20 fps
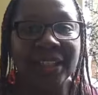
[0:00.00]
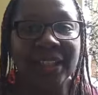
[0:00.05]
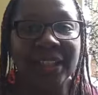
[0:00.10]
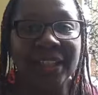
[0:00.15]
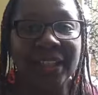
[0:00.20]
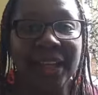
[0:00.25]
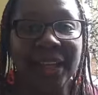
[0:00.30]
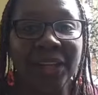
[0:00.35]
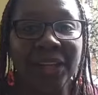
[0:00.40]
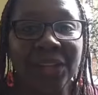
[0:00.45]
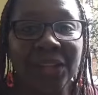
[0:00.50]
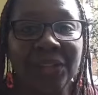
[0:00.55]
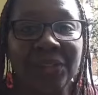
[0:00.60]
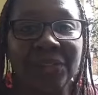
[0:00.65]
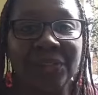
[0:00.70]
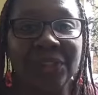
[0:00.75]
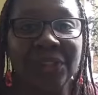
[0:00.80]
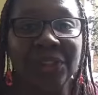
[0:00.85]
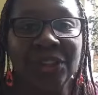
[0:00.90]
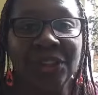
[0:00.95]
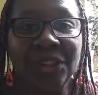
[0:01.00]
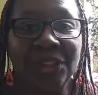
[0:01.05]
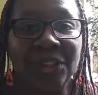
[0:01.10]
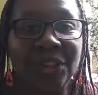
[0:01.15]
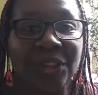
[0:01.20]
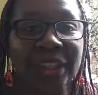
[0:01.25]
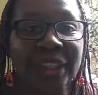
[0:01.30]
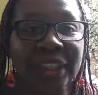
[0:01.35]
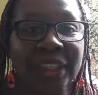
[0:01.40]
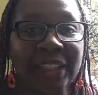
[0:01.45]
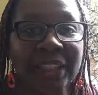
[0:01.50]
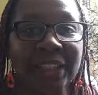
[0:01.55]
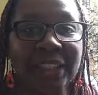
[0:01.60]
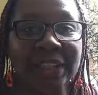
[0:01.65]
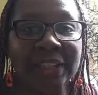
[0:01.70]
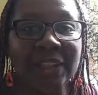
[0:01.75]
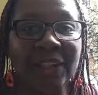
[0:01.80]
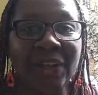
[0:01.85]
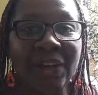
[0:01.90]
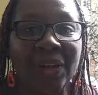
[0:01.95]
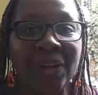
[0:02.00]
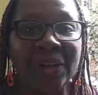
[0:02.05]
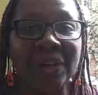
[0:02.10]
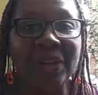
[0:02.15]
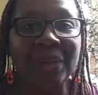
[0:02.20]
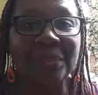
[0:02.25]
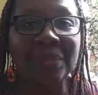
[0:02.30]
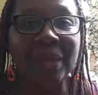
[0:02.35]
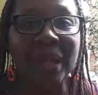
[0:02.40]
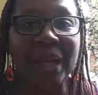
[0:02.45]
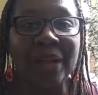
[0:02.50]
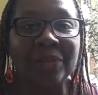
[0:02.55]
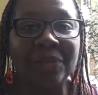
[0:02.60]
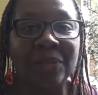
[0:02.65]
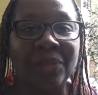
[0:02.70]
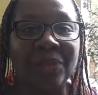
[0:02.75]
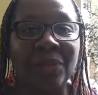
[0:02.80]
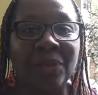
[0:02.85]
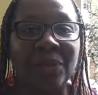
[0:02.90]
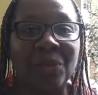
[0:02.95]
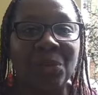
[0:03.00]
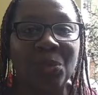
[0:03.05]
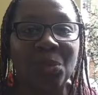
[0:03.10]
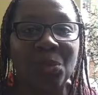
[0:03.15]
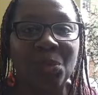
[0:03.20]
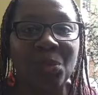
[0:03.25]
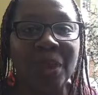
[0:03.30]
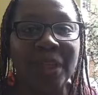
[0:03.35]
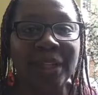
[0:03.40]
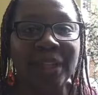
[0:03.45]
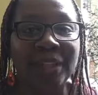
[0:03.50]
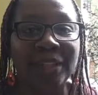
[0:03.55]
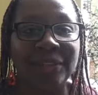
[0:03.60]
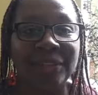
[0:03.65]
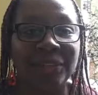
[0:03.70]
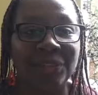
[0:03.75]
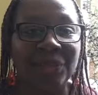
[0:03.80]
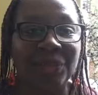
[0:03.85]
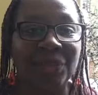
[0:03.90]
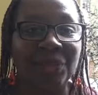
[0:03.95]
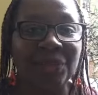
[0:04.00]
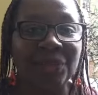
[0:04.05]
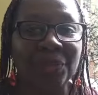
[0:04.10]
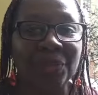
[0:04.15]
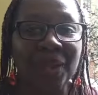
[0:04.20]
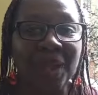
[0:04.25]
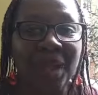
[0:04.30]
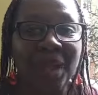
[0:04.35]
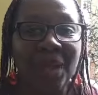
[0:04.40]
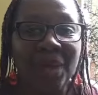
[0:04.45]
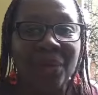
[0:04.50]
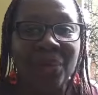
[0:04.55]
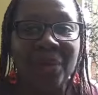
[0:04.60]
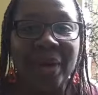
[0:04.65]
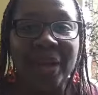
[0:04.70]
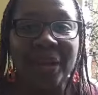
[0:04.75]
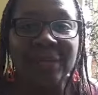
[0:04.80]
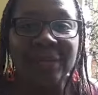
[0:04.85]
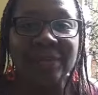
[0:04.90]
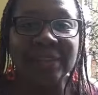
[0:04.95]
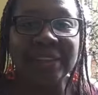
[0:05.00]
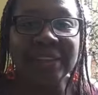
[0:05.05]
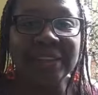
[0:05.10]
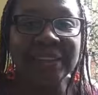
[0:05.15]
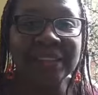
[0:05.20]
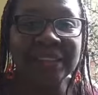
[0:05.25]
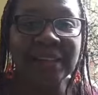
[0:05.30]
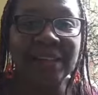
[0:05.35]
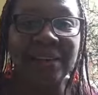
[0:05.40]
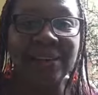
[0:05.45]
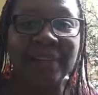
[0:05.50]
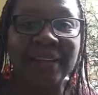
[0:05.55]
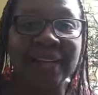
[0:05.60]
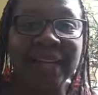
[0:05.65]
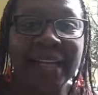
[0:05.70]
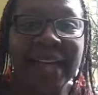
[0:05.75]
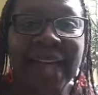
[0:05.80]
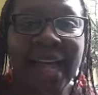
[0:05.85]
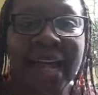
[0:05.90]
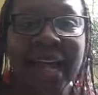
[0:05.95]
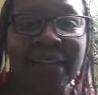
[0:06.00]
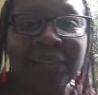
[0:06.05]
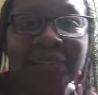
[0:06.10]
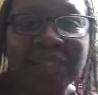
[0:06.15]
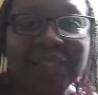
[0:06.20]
thank you for joining us on the platform. Wonderful. Well, since I already have